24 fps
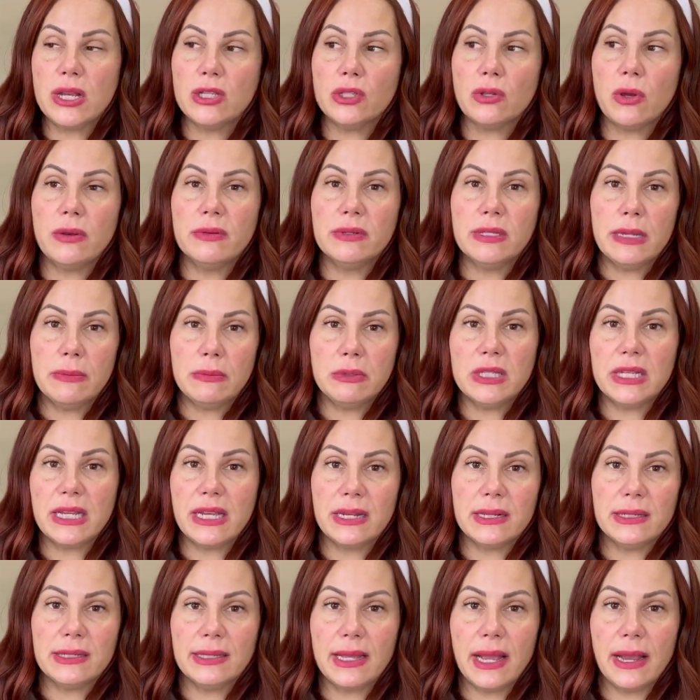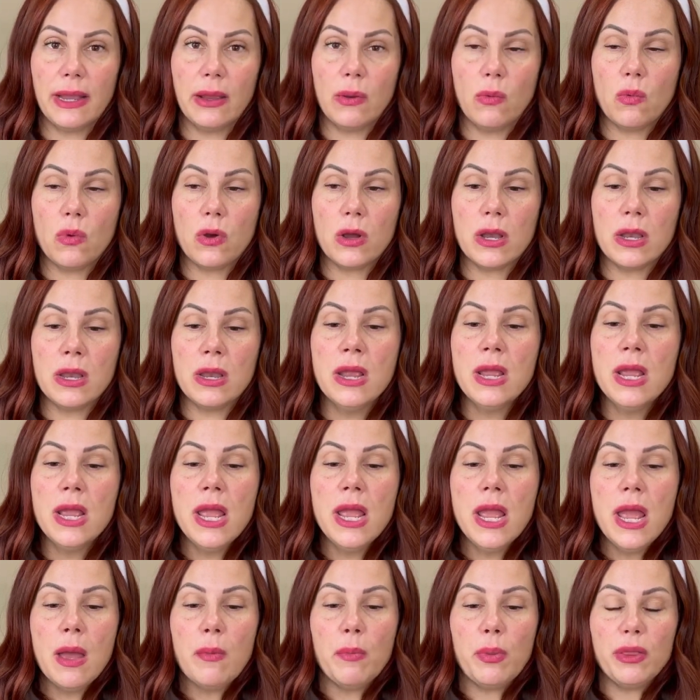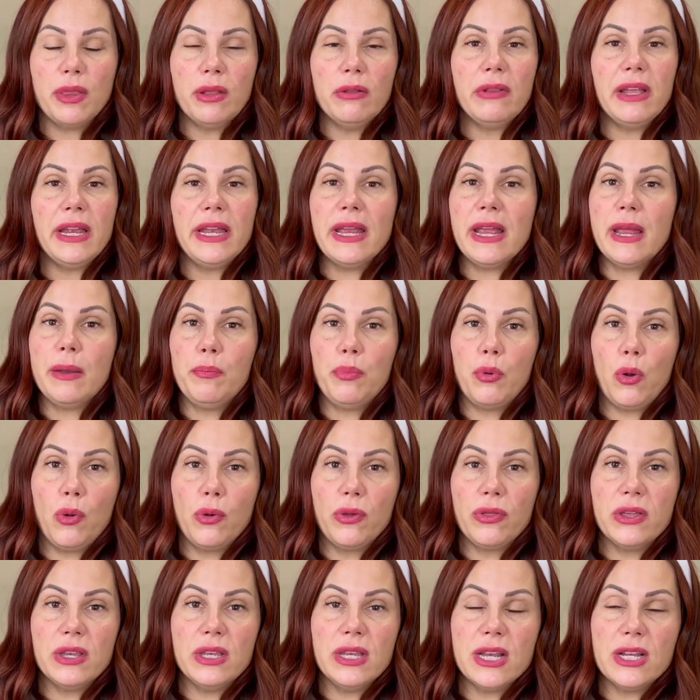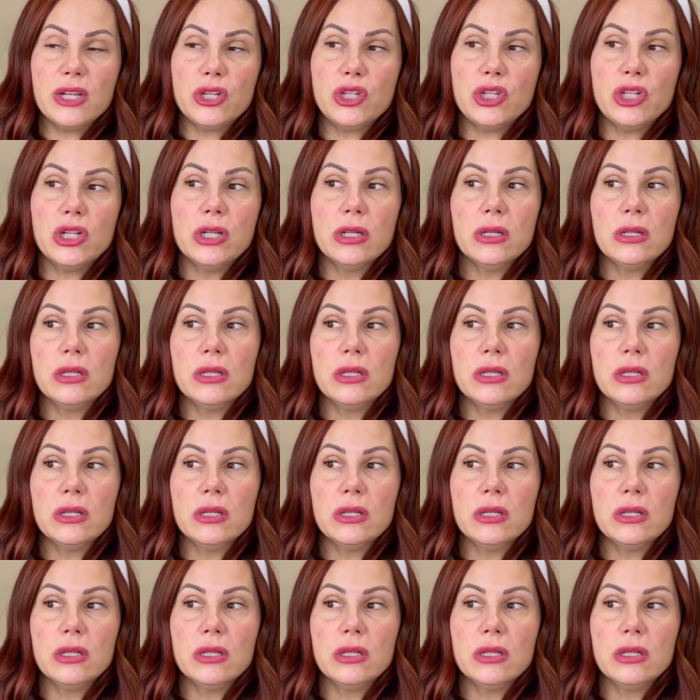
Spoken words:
So I was able to get a second one, but the lady had broke the dish.